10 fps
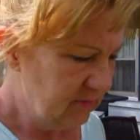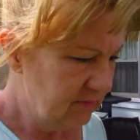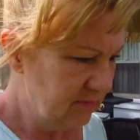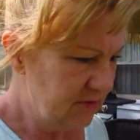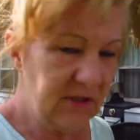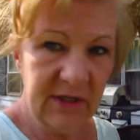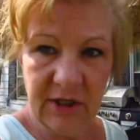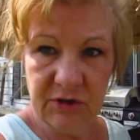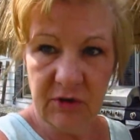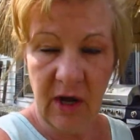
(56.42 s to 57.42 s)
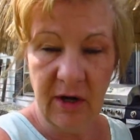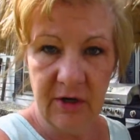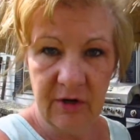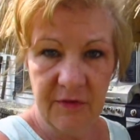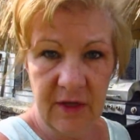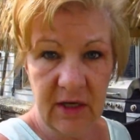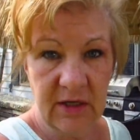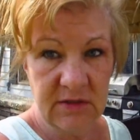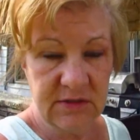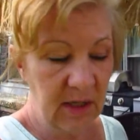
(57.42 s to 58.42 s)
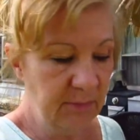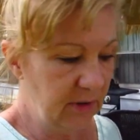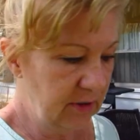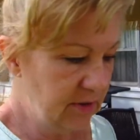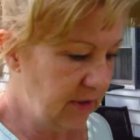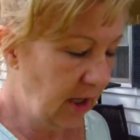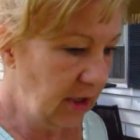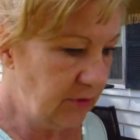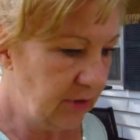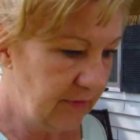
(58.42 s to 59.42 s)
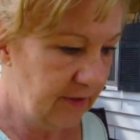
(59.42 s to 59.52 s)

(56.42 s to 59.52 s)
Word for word: cilantro out here thinking it's time to dehydrate